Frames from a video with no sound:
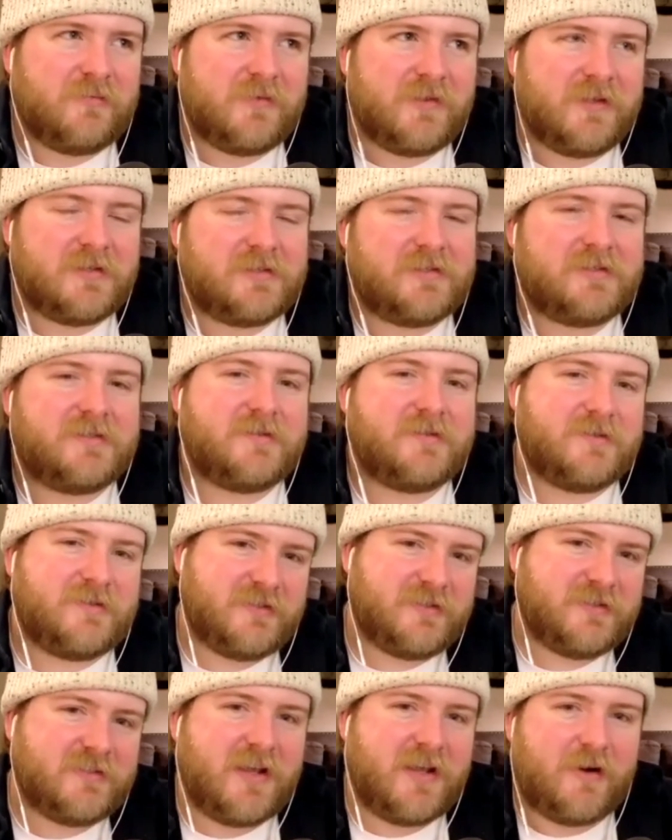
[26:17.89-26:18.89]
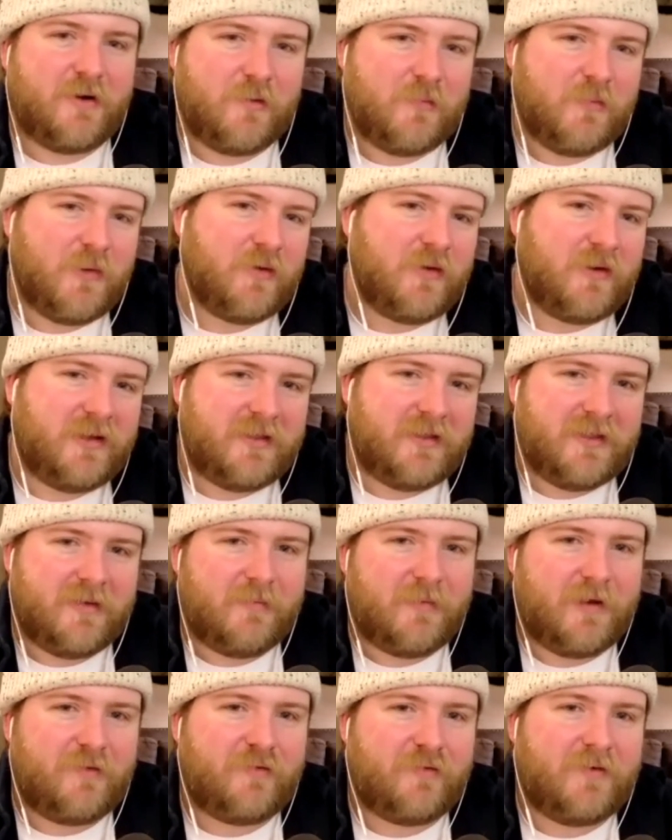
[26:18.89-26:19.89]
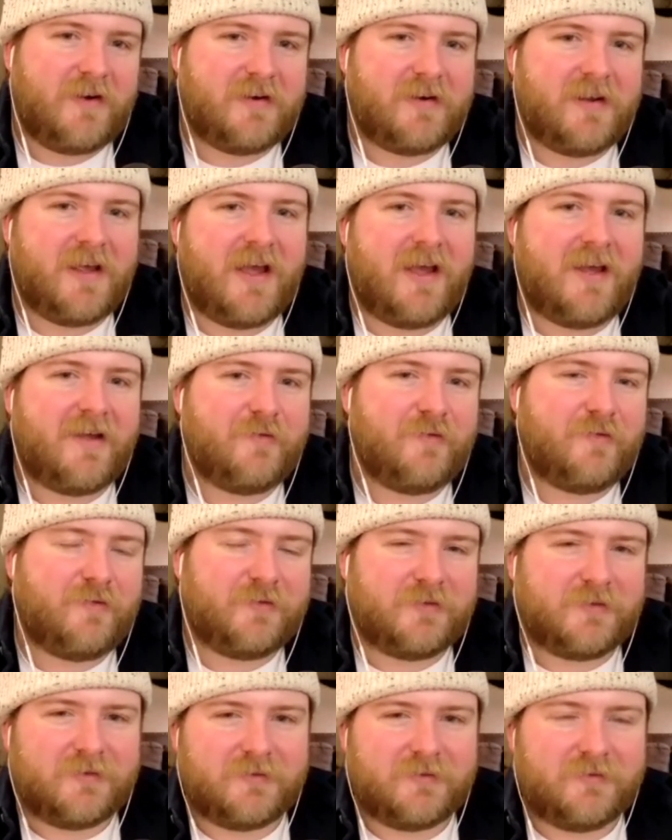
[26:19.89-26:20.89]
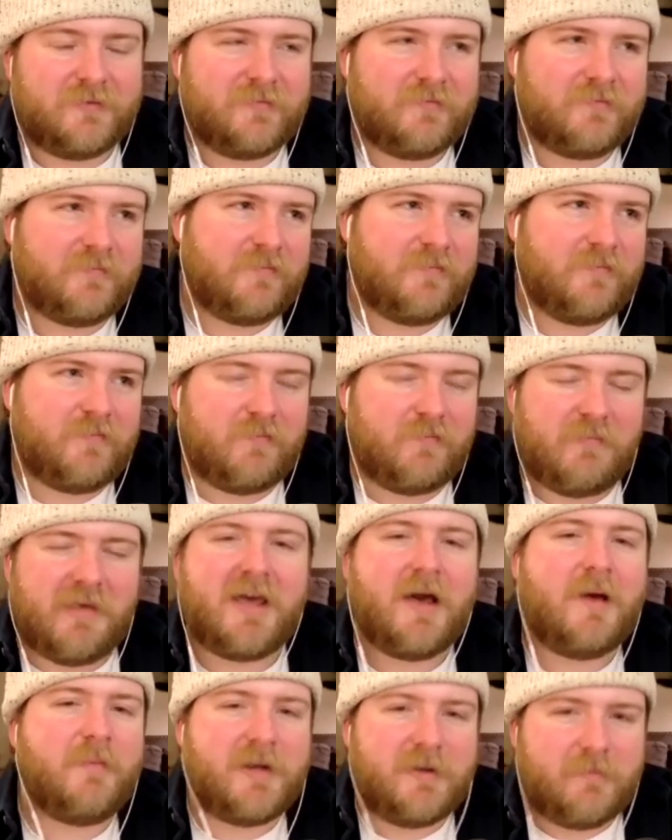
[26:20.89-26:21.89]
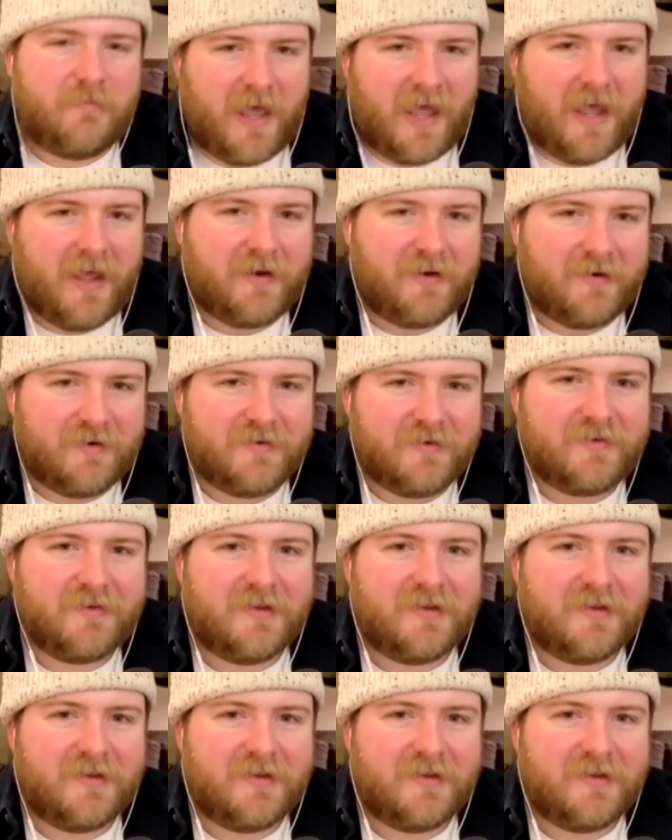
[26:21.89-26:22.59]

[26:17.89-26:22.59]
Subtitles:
this ceremony that my friend had for becoming a man.